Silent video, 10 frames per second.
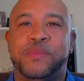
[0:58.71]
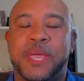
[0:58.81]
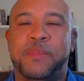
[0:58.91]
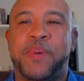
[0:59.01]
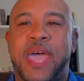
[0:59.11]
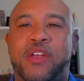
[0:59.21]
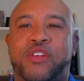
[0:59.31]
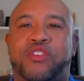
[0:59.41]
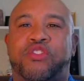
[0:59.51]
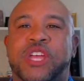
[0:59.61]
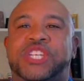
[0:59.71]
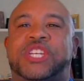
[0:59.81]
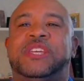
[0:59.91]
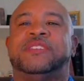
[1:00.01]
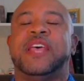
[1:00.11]
unleashed
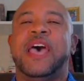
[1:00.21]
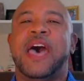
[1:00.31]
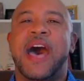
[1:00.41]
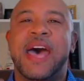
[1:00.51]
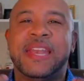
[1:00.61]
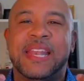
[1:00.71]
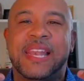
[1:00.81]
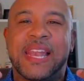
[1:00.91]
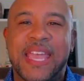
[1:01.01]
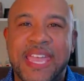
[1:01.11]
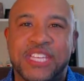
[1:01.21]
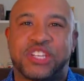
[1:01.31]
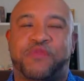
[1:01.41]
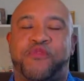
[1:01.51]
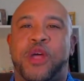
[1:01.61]
from those weights and
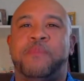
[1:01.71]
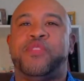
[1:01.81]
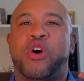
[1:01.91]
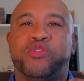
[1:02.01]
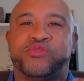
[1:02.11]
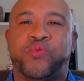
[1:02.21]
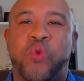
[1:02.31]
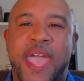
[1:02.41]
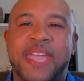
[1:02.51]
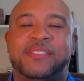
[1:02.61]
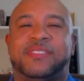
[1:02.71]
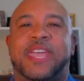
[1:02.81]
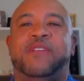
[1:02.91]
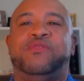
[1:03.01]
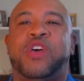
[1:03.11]
those sins that
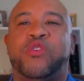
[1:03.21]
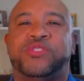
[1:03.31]
so